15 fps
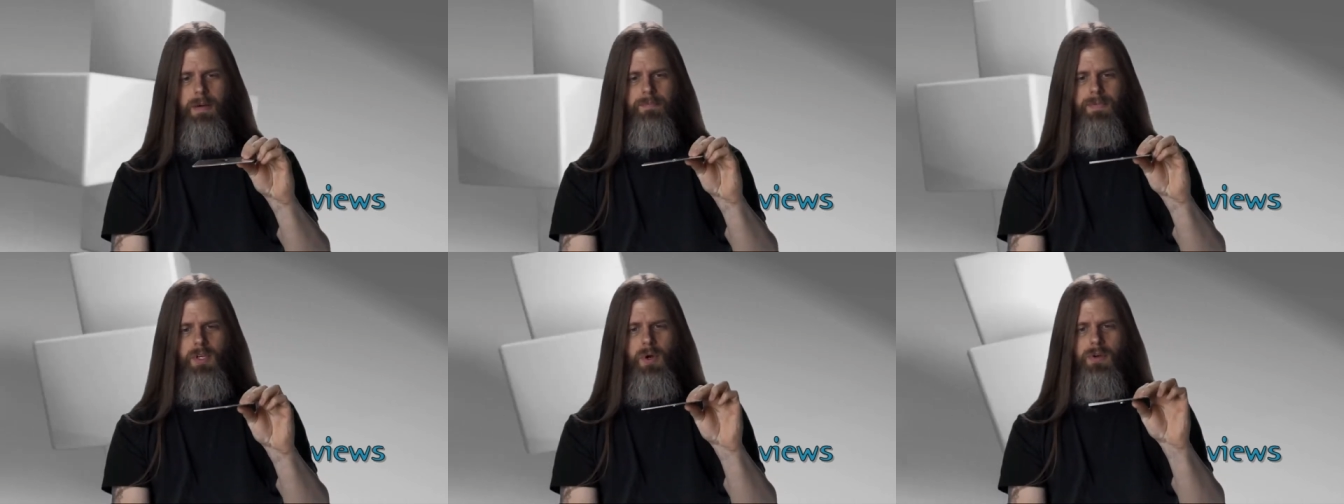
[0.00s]

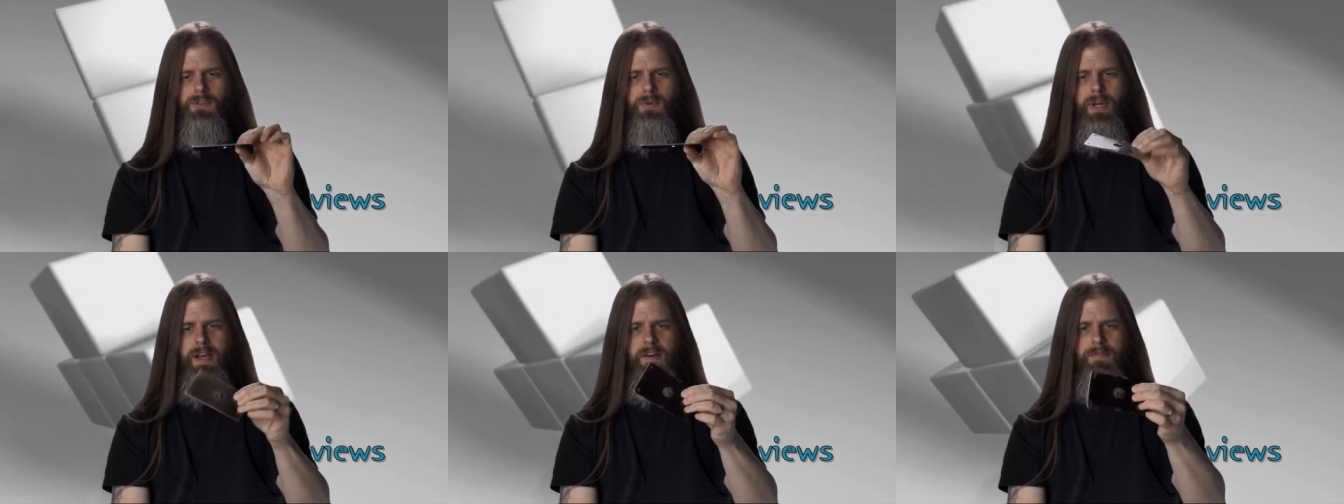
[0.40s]
you
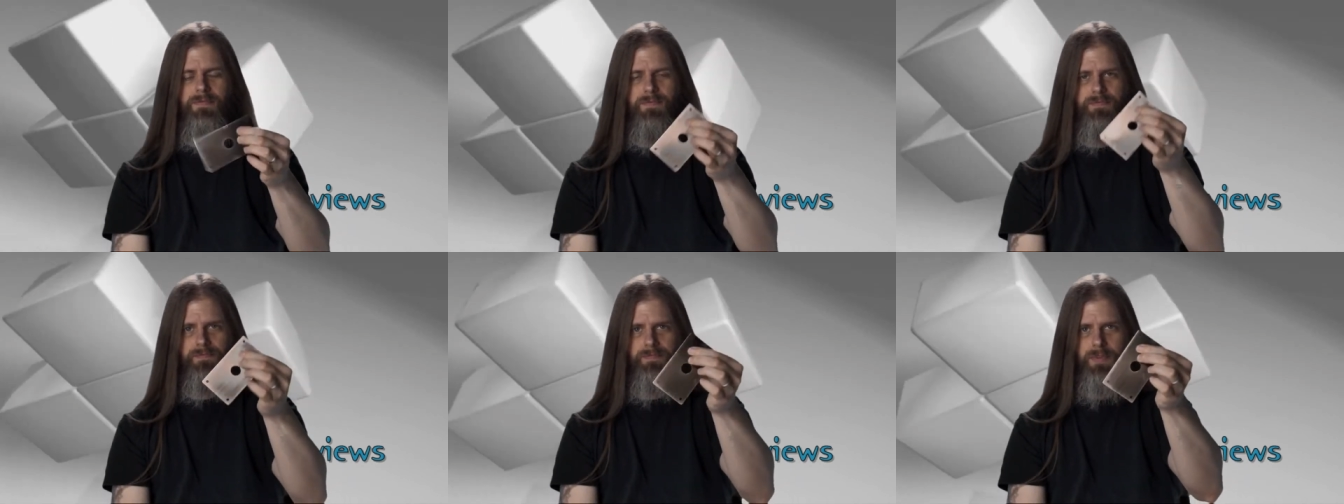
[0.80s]
also
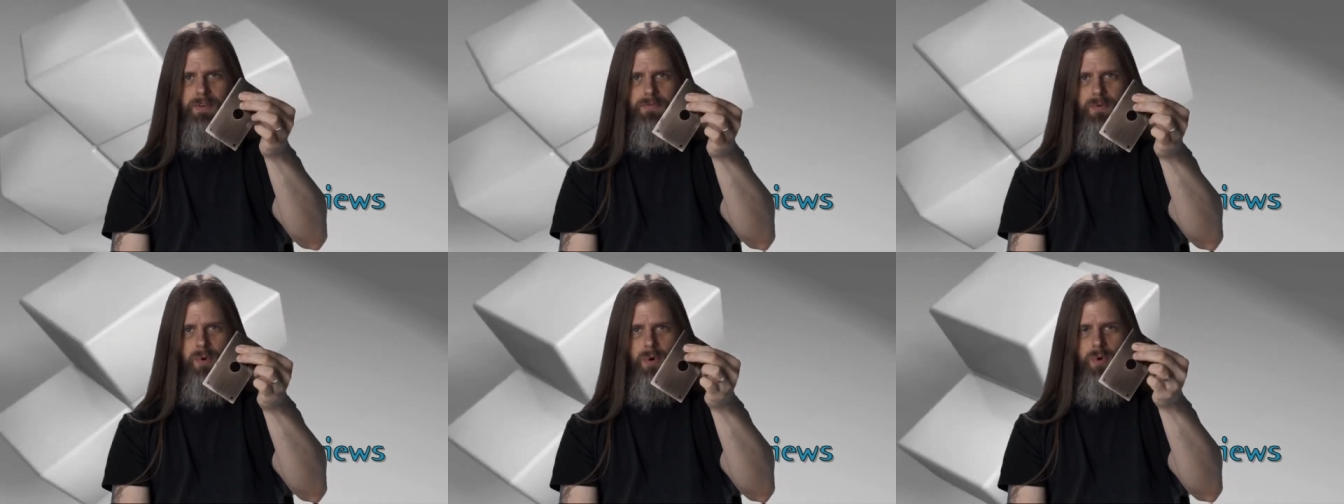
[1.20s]
have
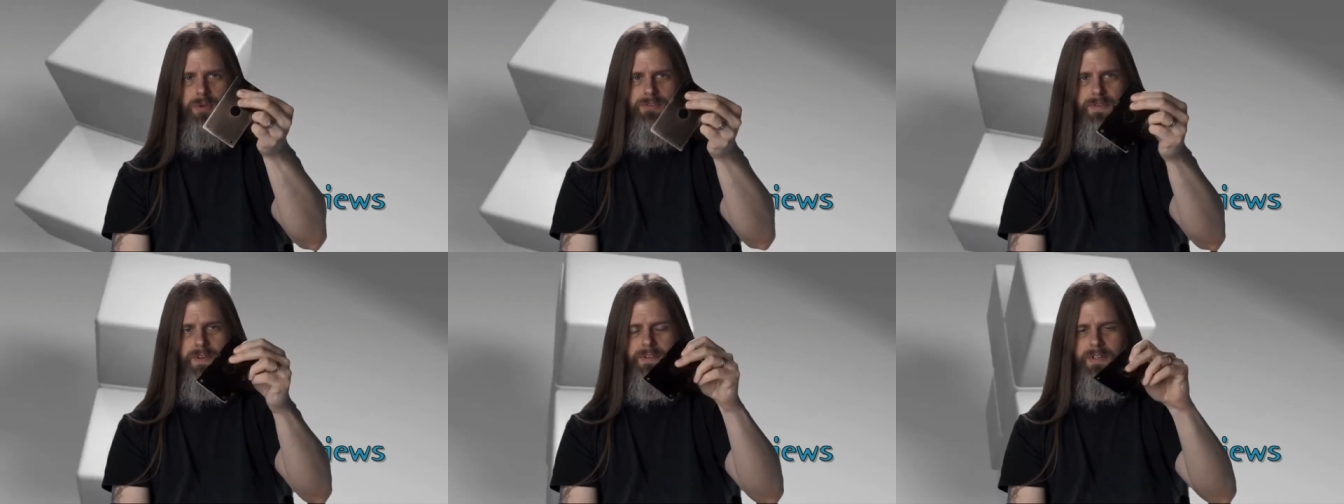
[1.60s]
4
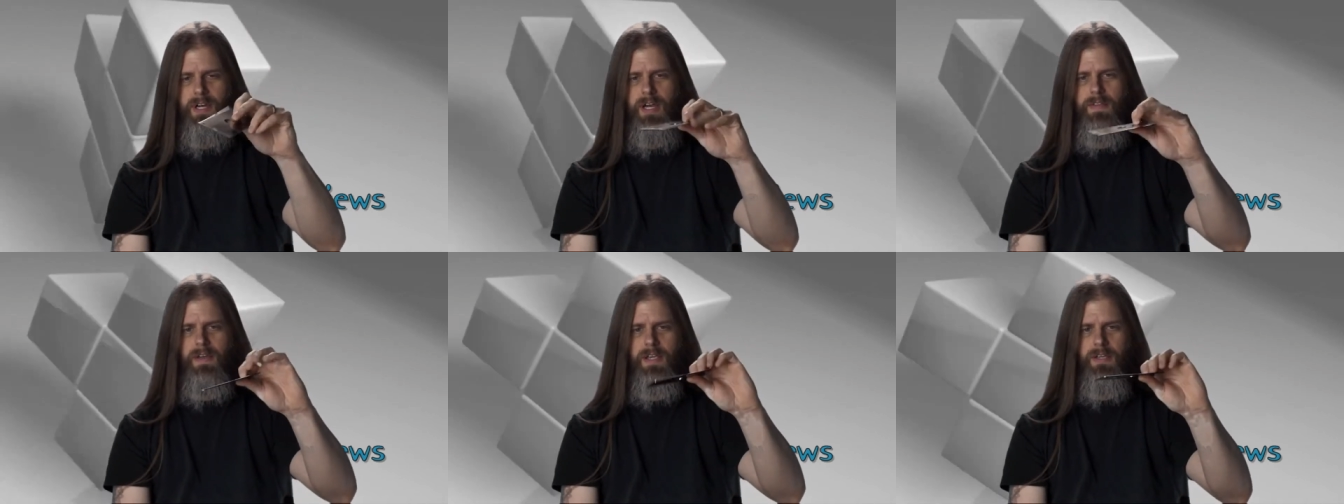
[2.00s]
holes for this
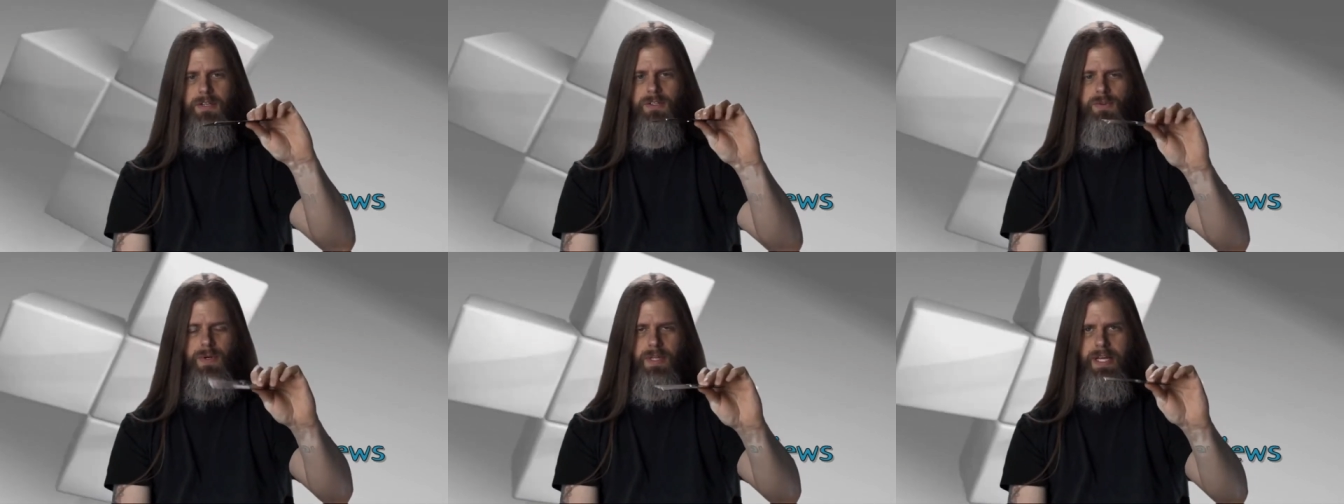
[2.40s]
guy that you
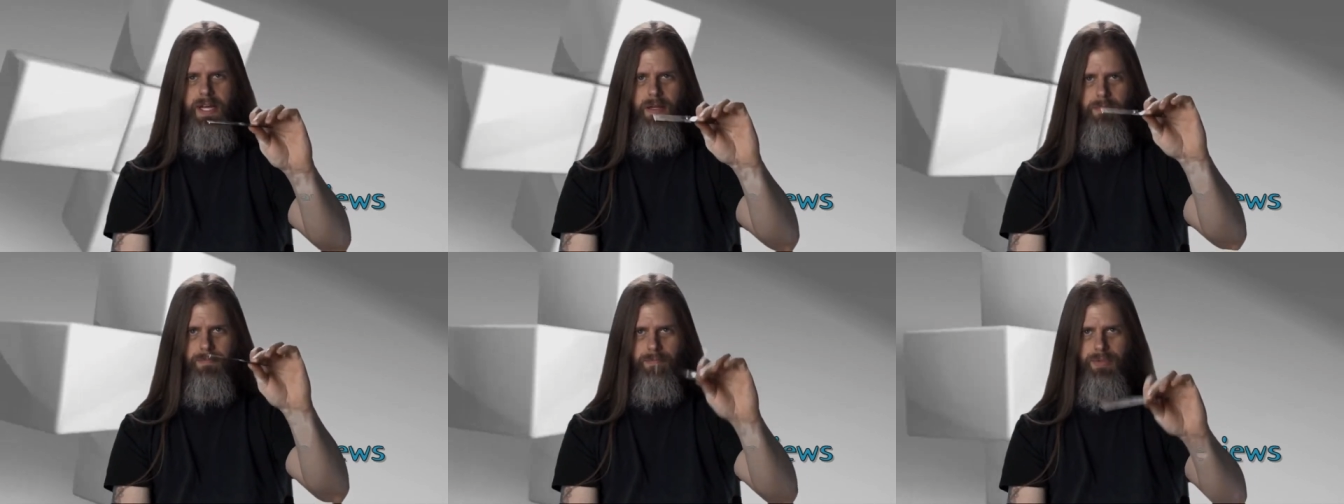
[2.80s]
drill
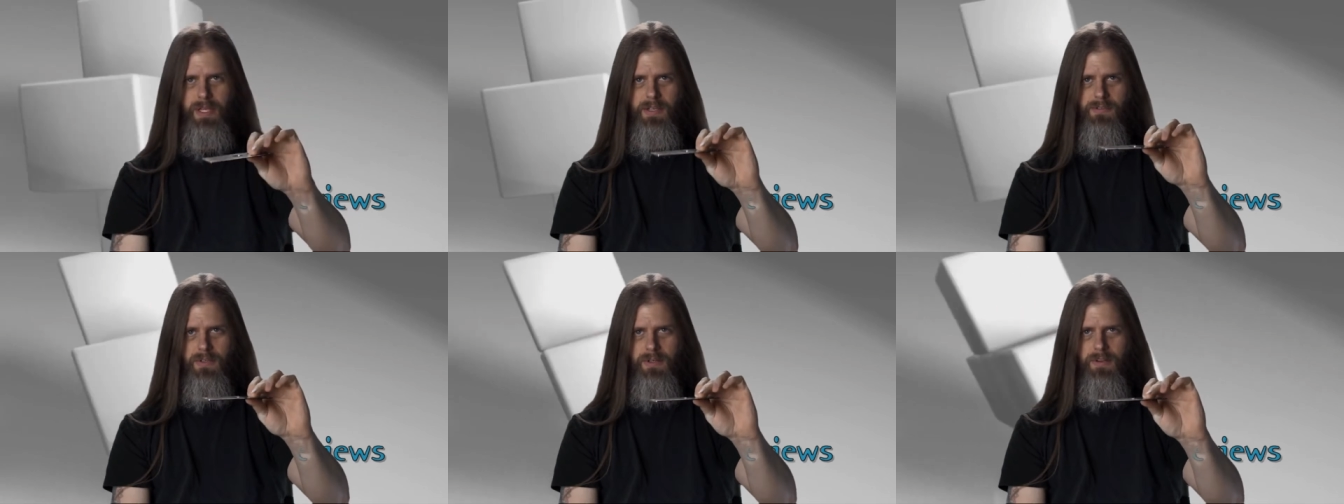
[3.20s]
out and
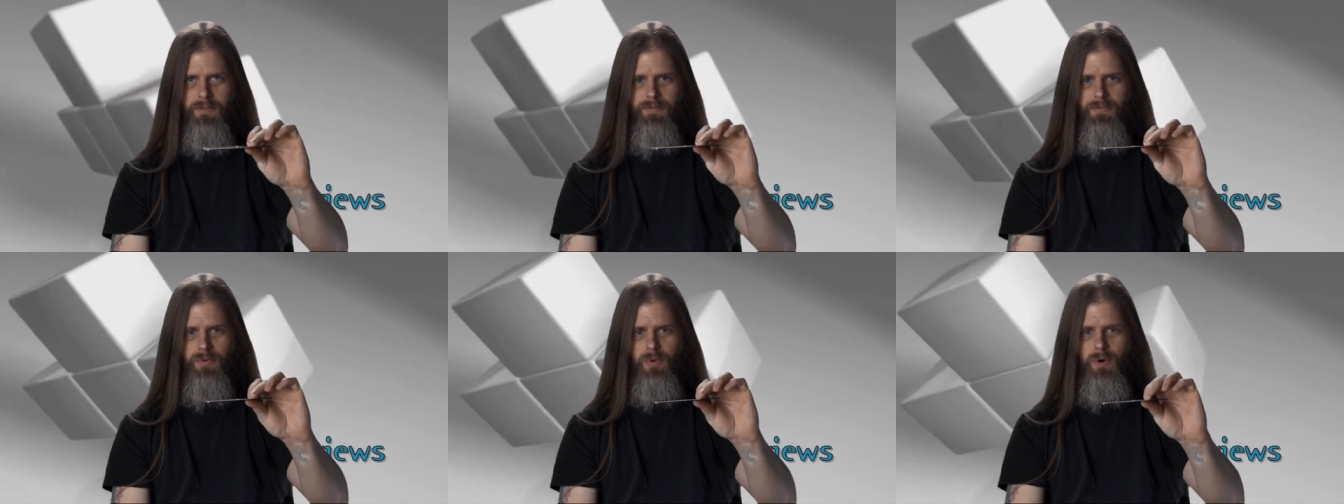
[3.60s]
place on the
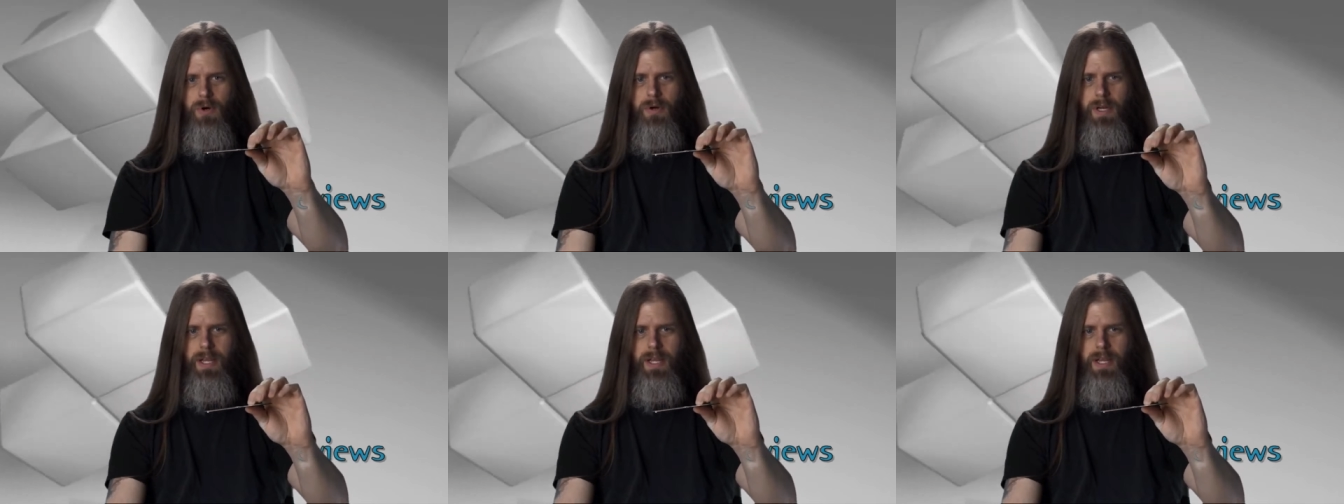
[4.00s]
floor,